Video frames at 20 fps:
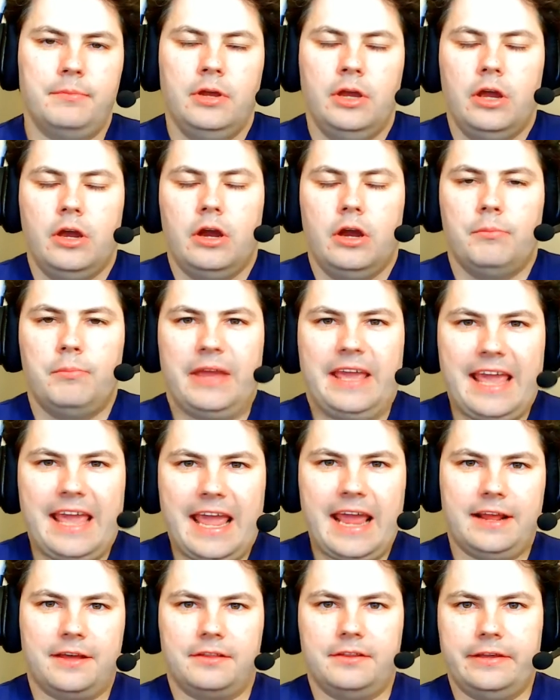
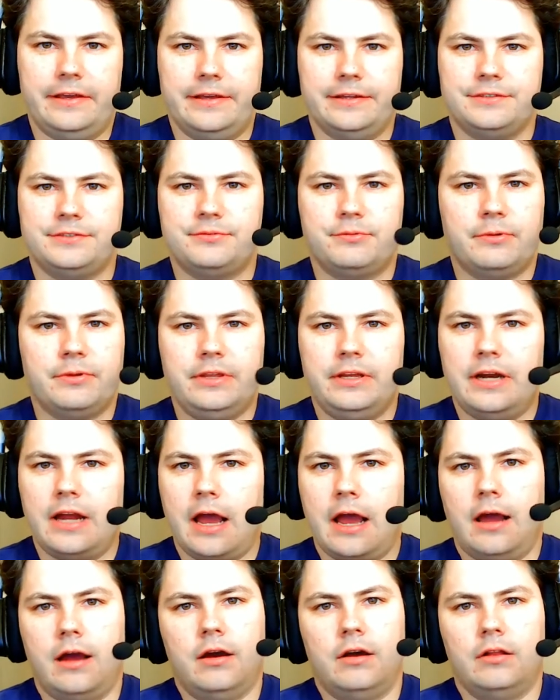mechanically. It's really
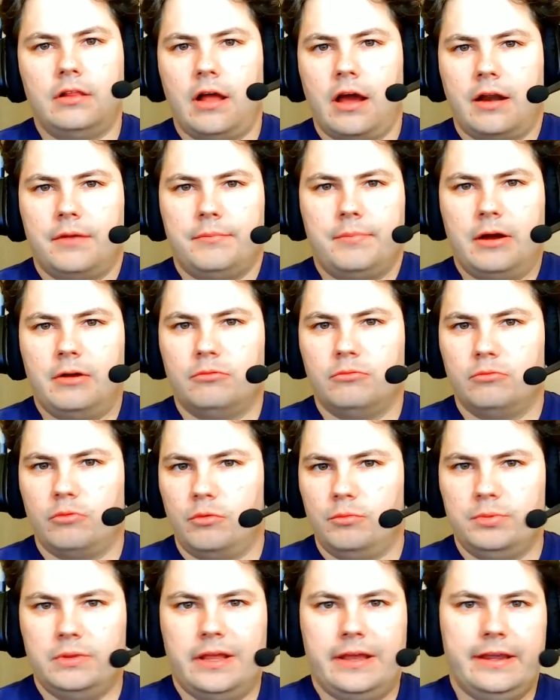not a lot about
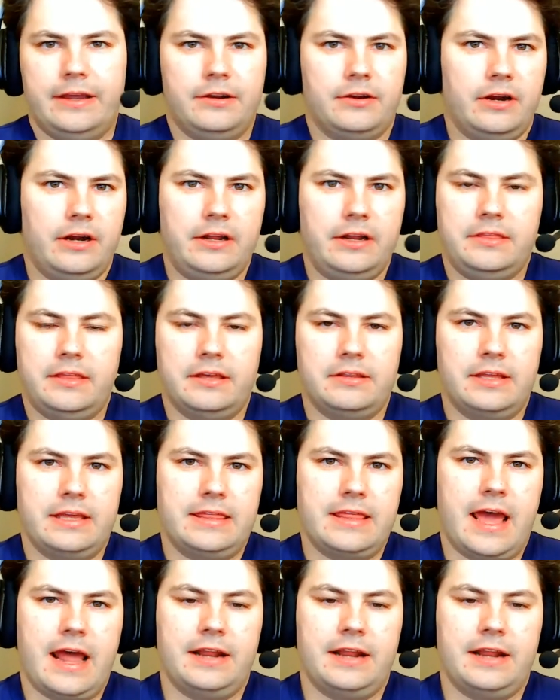role-playing or anything like that.